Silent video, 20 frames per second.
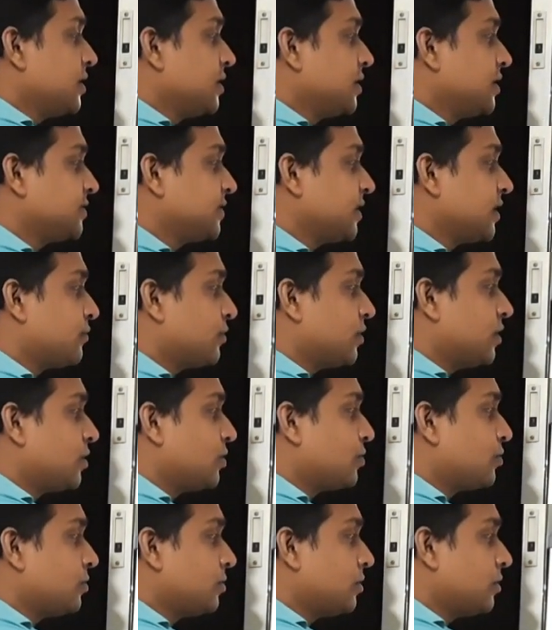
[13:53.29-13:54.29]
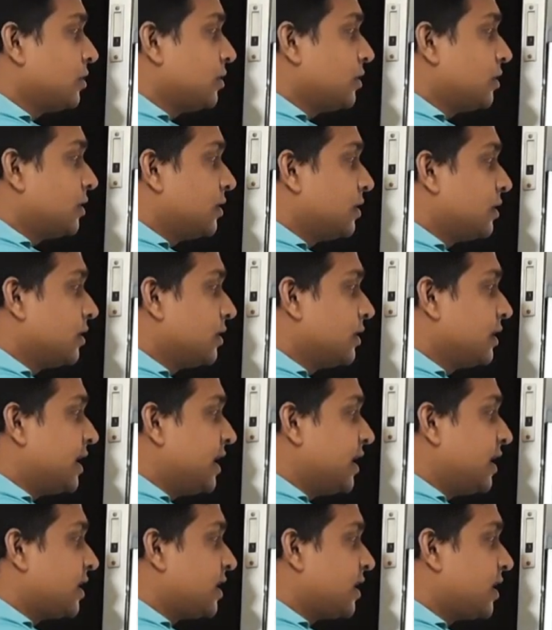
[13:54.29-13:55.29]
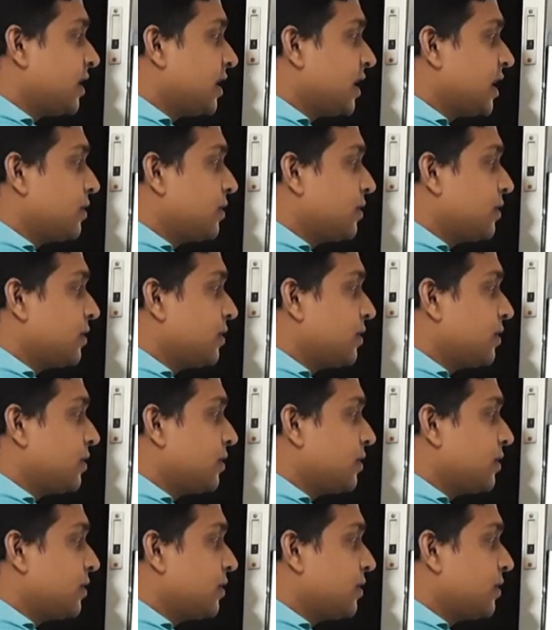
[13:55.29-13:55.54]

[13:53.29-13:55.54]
is equal to delta